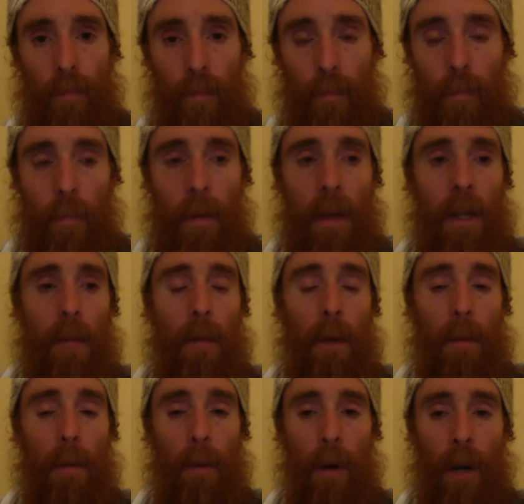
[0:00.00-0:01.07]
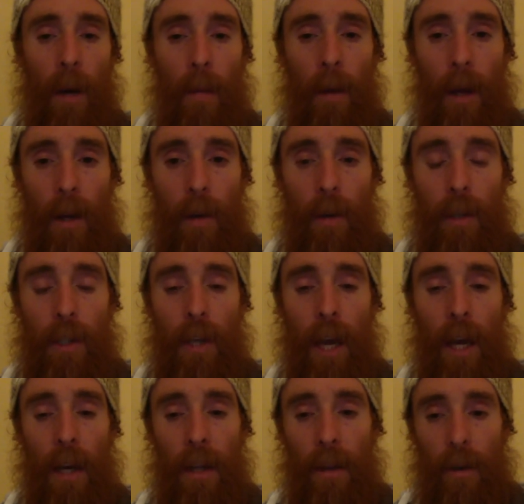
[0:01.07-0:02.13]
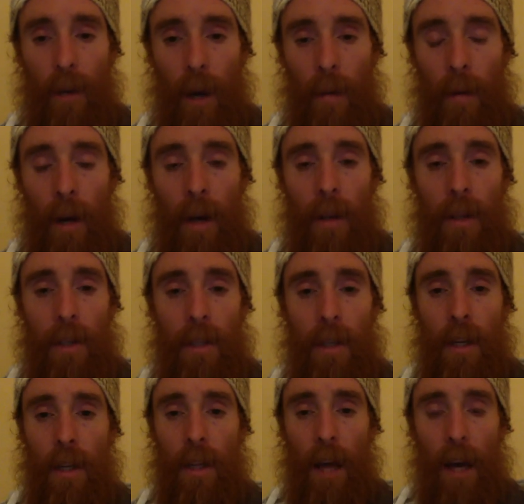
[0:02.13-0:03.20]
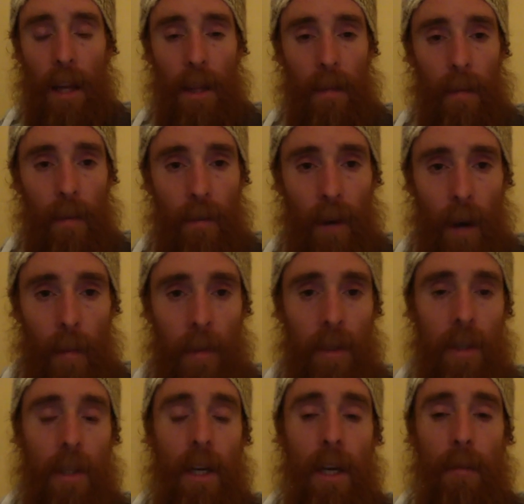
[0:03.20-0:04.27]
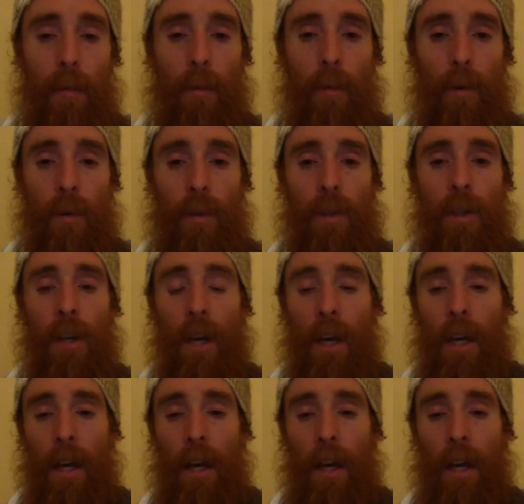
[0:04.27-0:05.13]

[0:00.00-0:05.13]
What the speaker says: many people are coming out of Christianity, they're coming out of this, and a lot of them have come into the Hebrew roots,